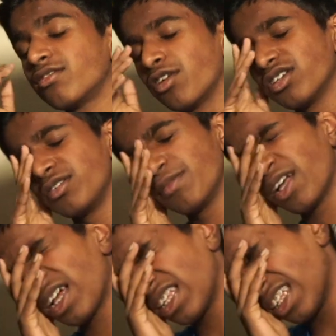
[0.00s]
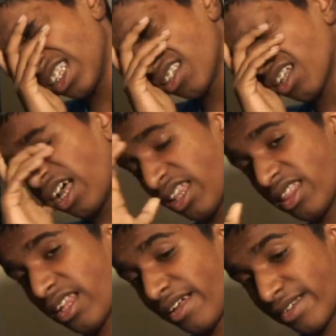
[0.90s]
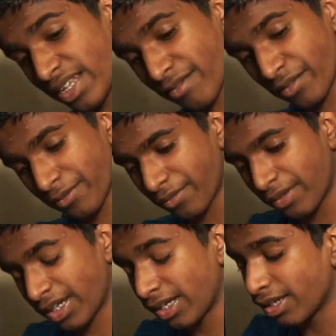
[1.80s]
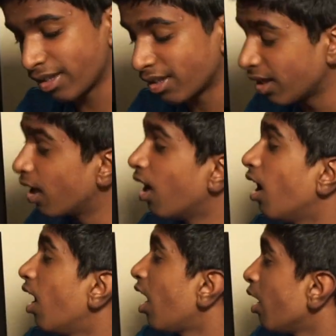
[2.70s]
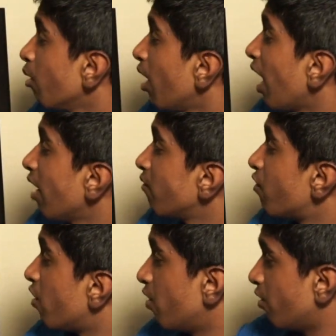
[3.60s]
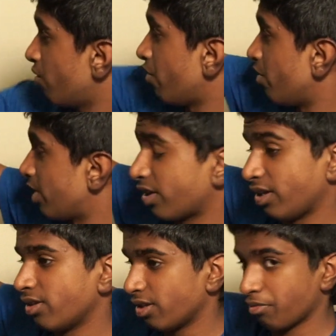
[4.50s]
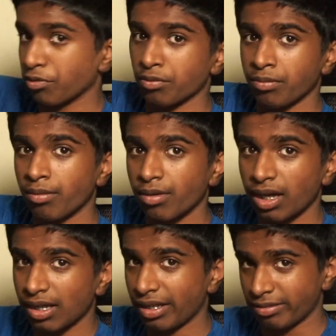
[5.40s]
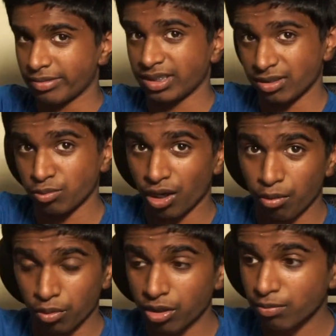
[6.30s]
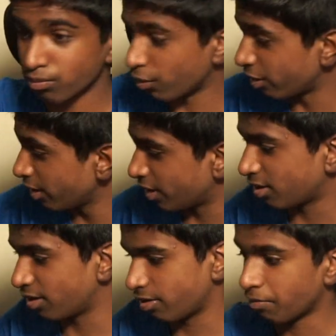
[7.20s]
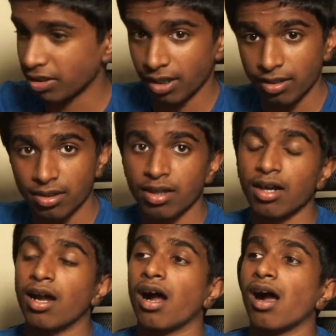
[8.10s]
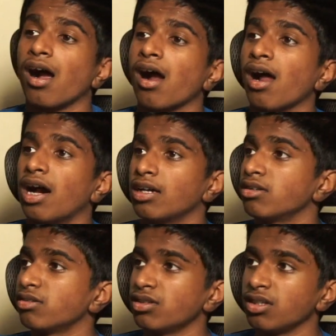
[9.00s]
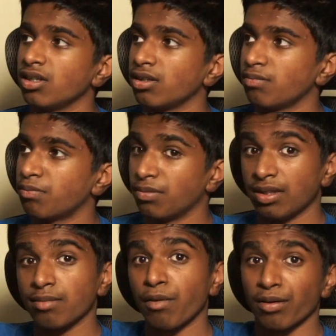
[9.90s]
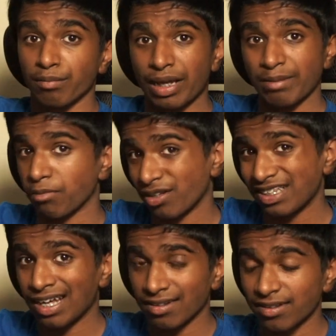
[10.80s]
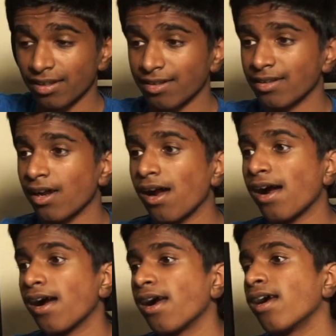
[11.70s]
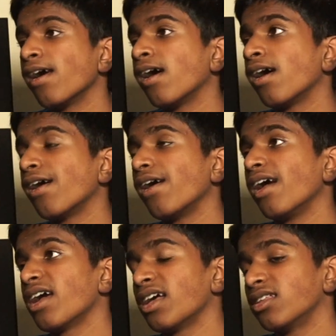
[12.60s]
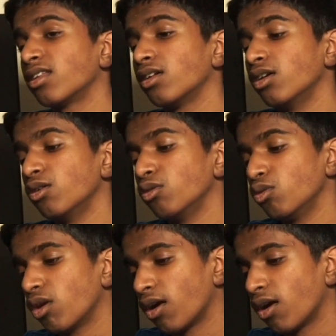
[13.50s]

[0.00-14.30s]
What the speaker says: charging pad is a lifesaver, because I don't have this in this room, and this is where I work mostly, because this is my desk. This is mostly downstairs, and so